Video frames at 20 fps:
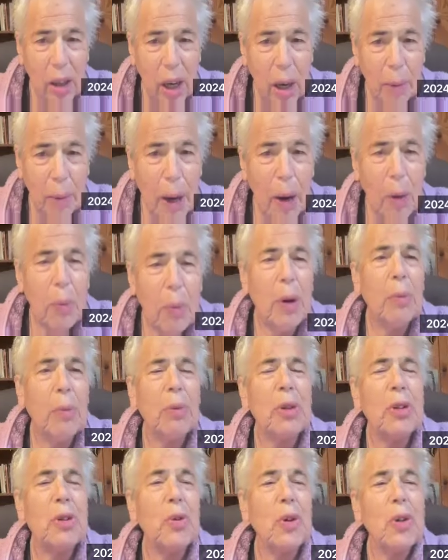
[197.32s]
about what
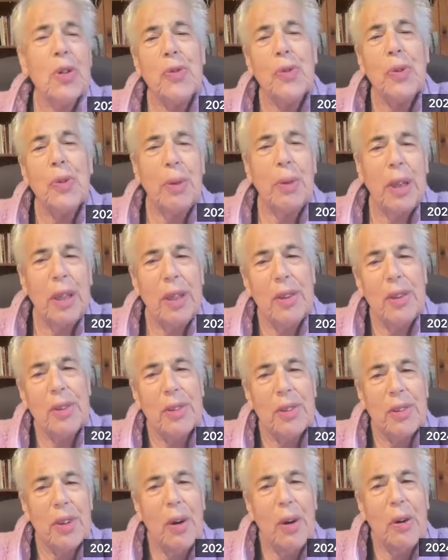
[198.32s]
resourceful means.
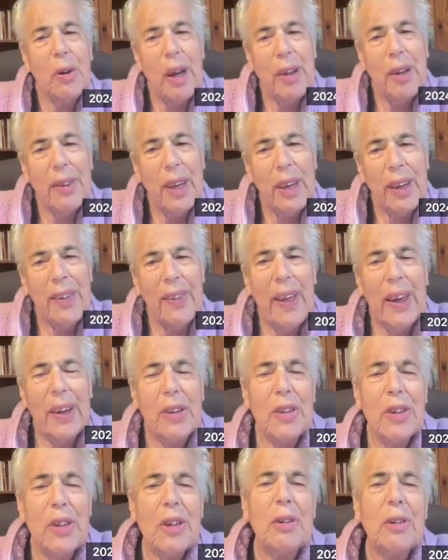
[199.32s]
So I'll tell you
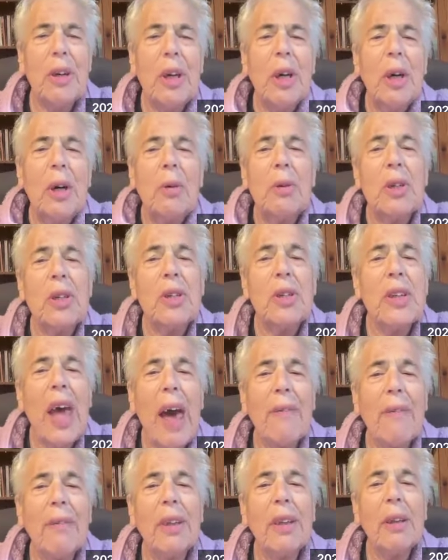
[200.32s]
that too, which is
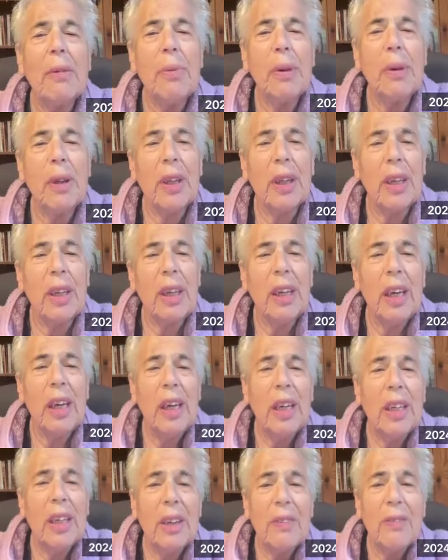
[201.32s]
having the ability
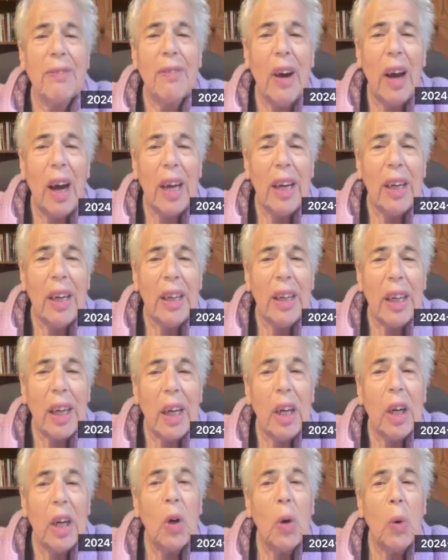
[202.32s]
to find
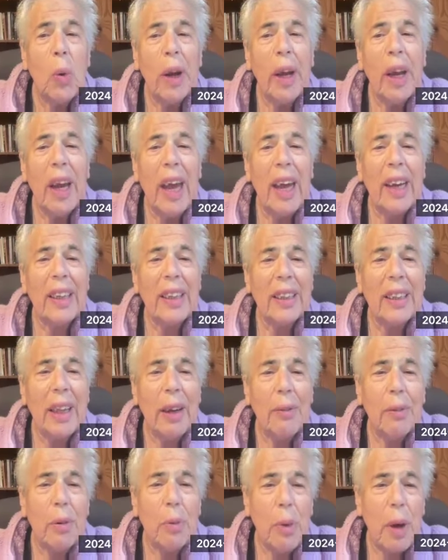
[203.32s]
quick and
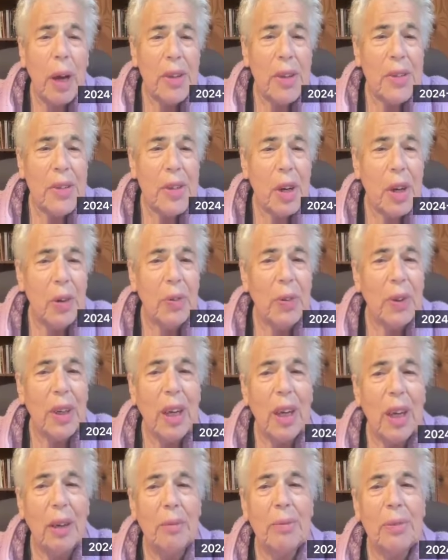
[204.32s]
clever ways to
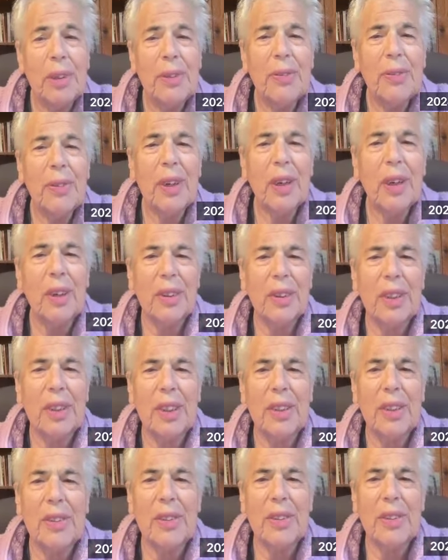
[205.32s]
overcome
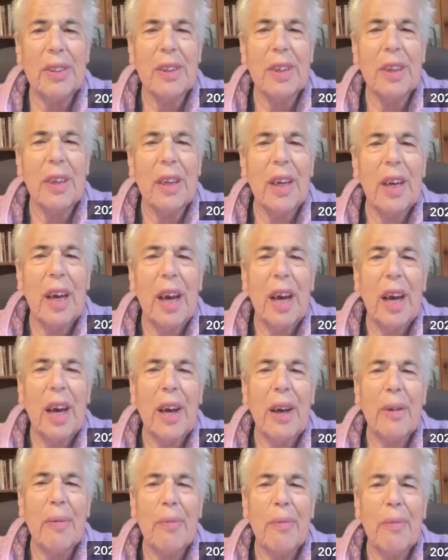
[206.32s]
difficulties.
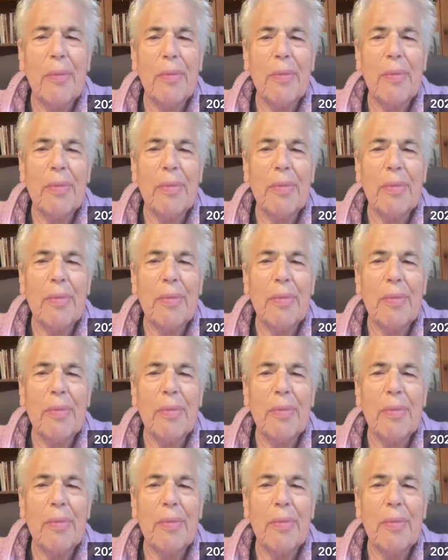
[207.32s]
I